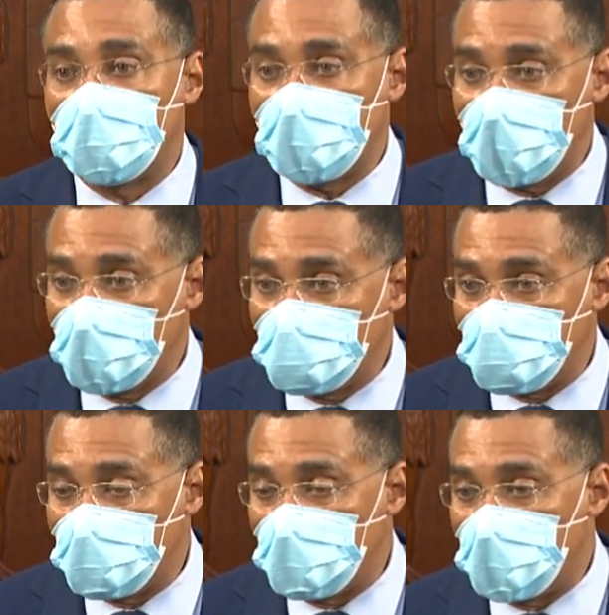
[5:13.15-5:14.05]
Chang,
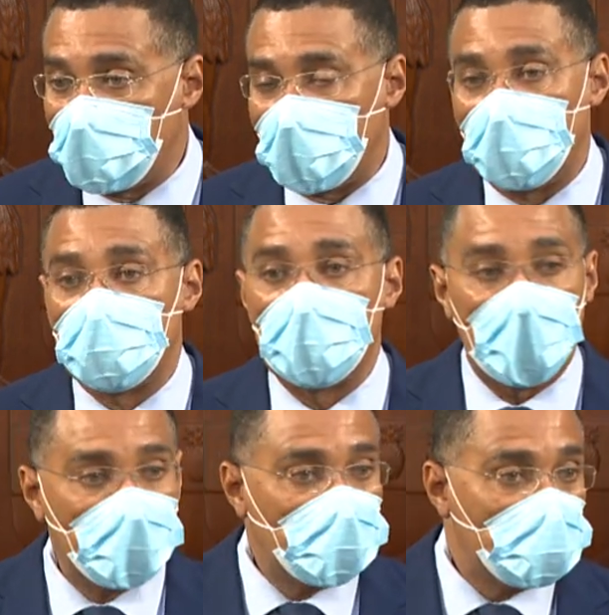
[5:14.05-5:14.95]
in his
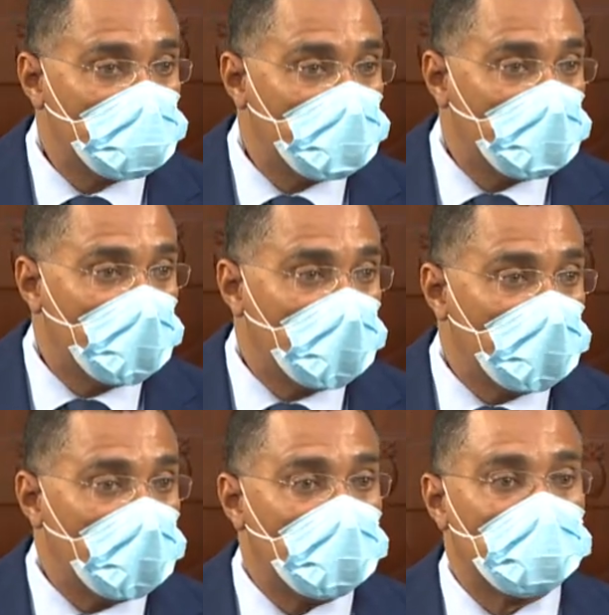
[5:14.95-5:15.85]
knowledge,
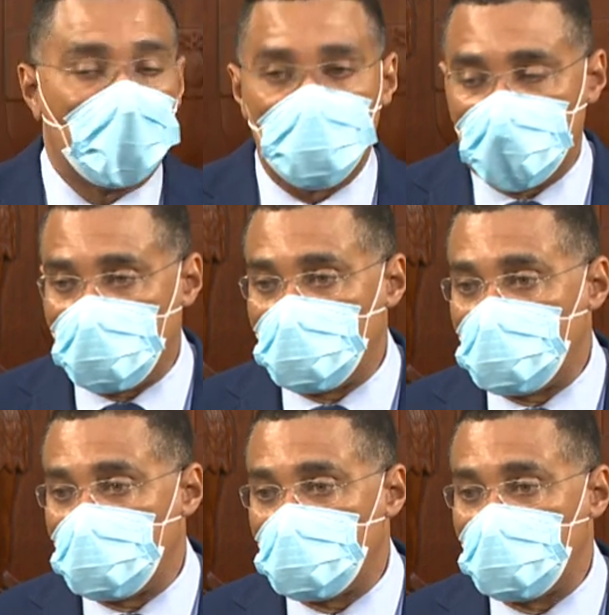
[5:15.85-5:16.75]
in his
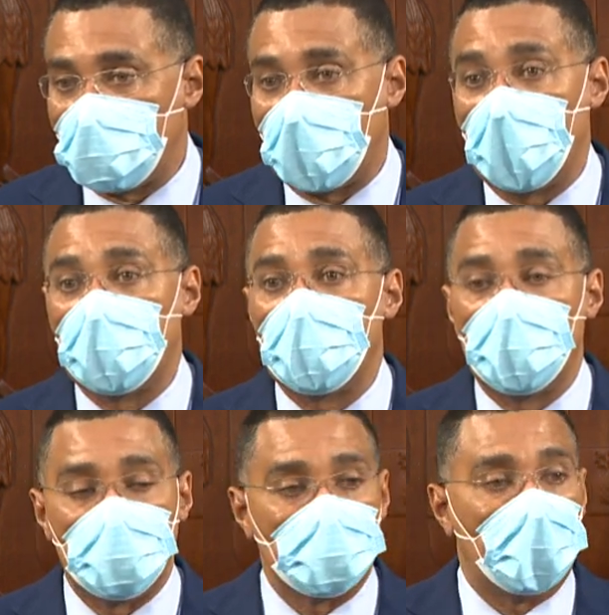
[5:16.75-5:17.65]
competence, and in
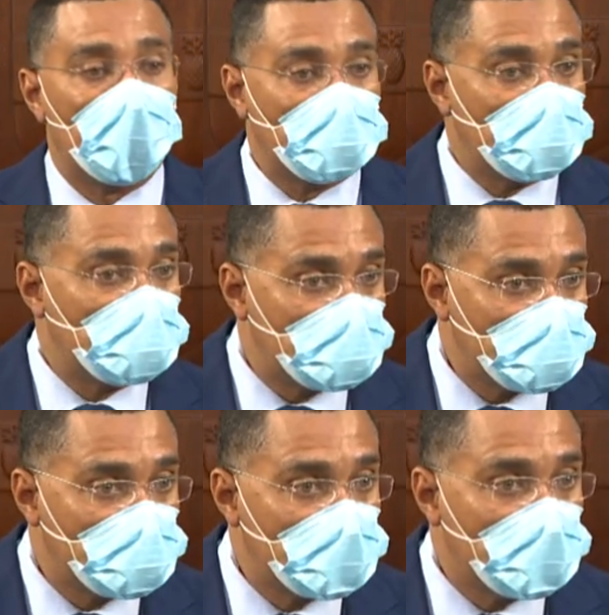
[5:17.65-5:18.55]
his heart,
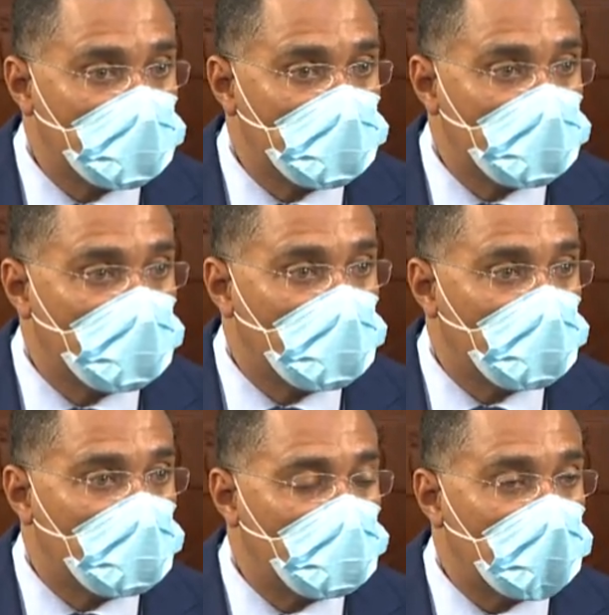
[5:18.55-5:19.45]

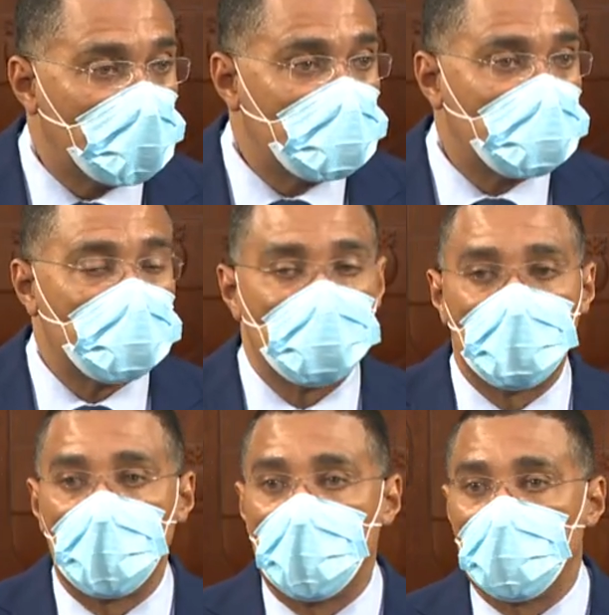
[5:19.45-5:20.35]
which is
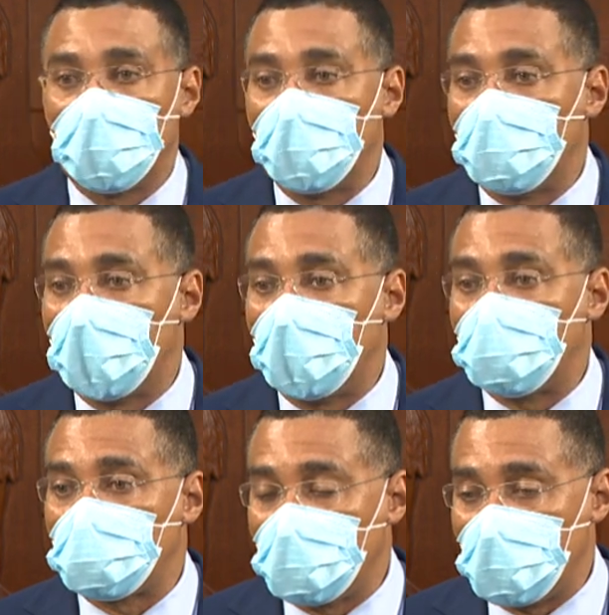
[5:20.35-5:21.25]
to
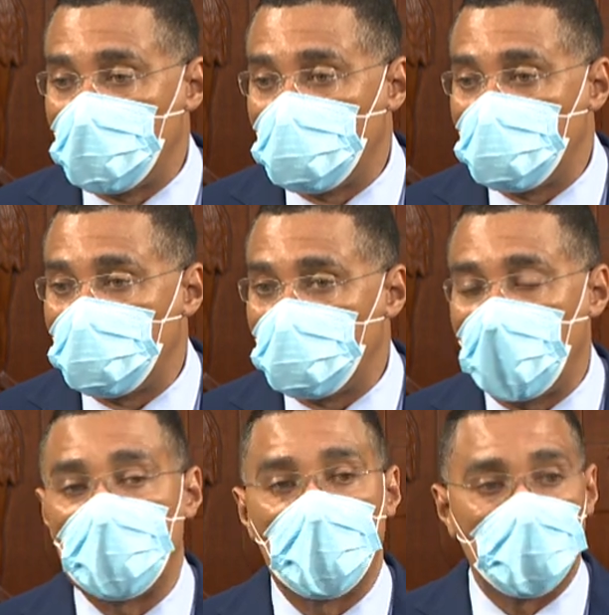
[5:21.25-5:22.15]
ensure
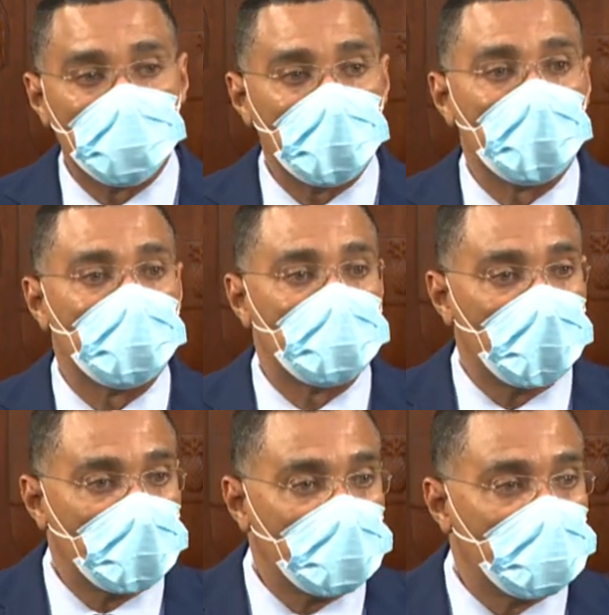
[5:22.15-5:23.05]
that every
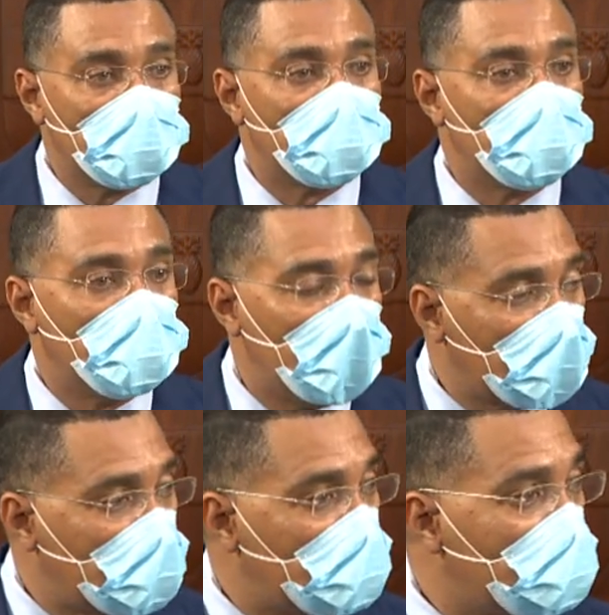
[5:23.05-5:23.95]
single
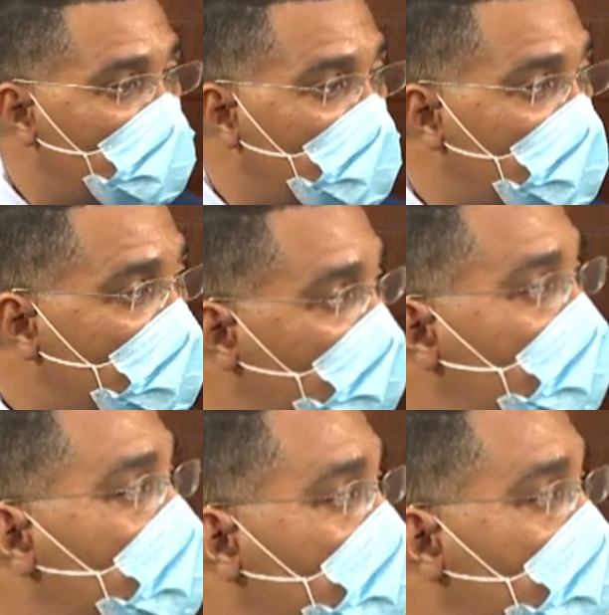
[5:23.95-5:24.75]
Jamaican is